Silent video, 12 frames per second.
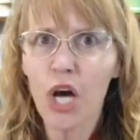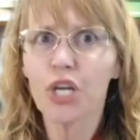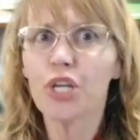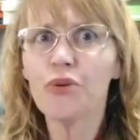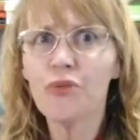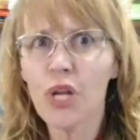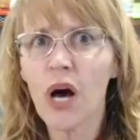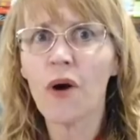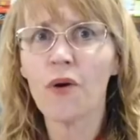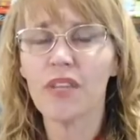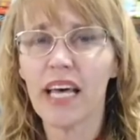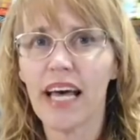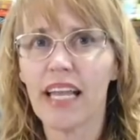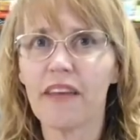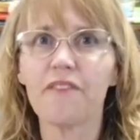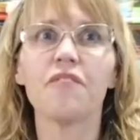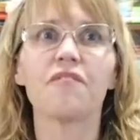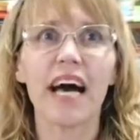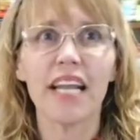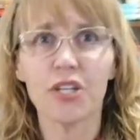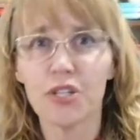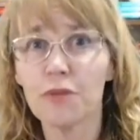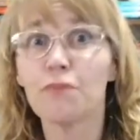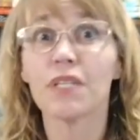you know that if you've got a
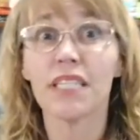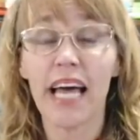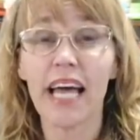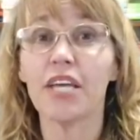good belay,